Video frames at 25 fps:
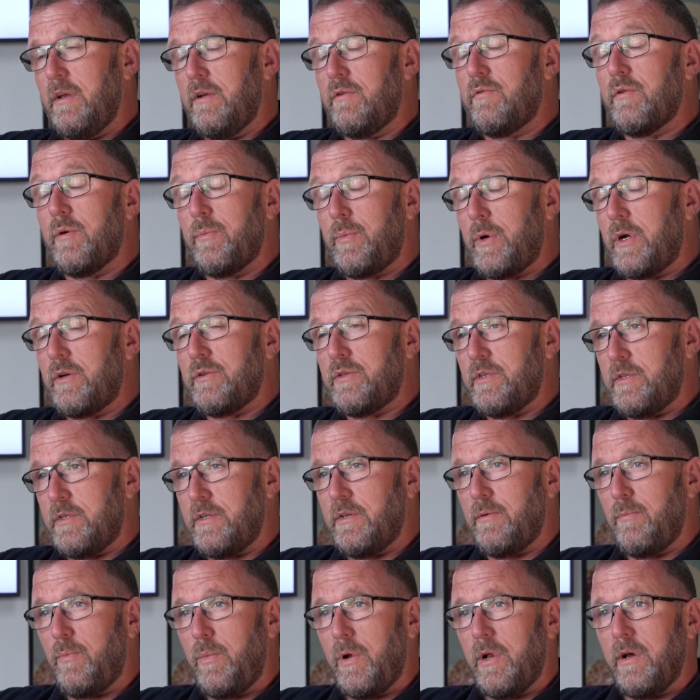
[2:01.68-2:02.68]
into a
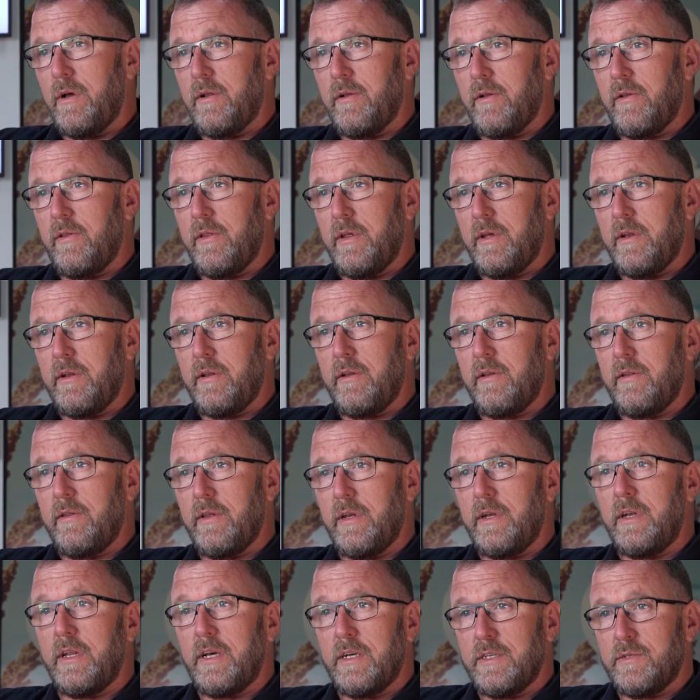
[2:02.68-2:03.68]
processing plant
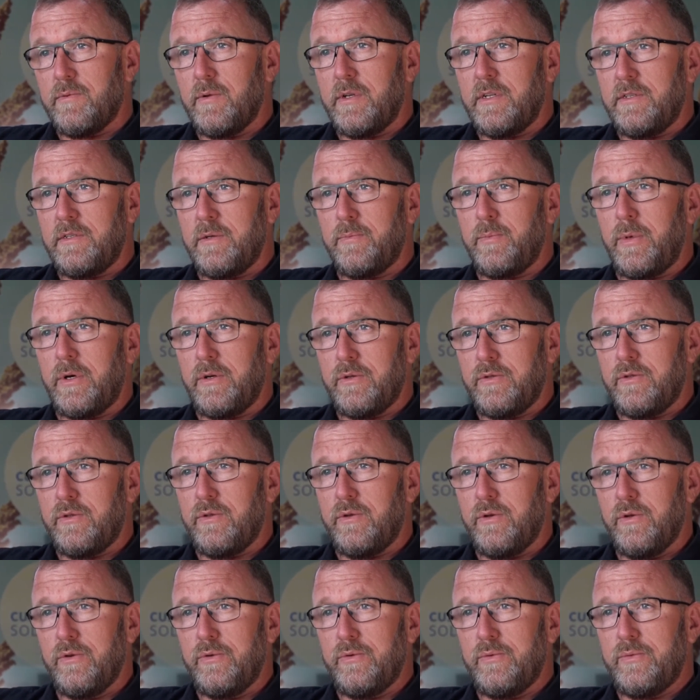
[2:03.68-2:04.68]
that does what it's supposed to
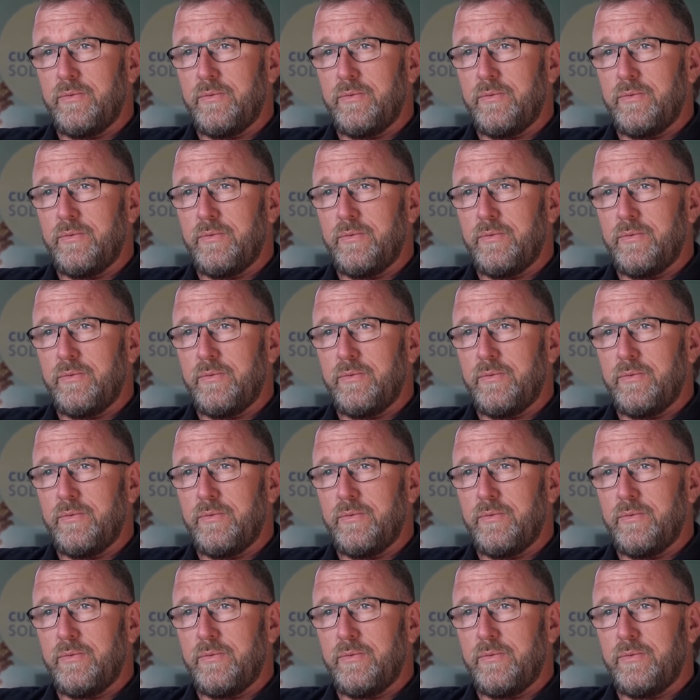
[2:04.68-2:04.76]
do.